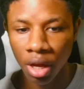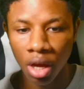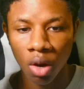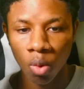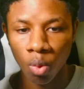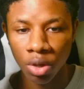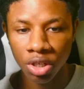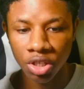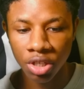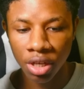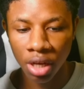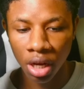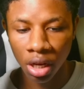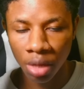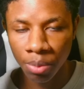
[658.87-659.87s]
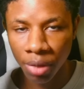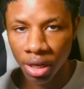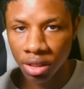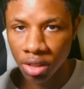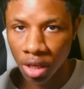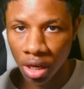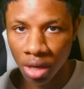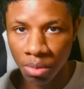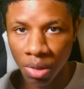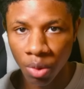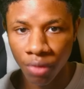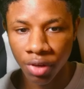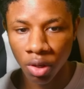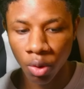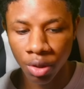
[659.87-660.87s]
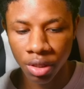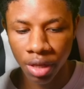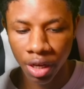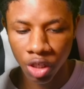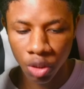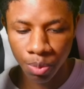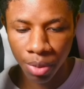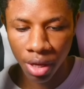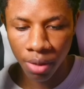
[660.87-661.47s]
when she eliminates the enemy with the lowest HP,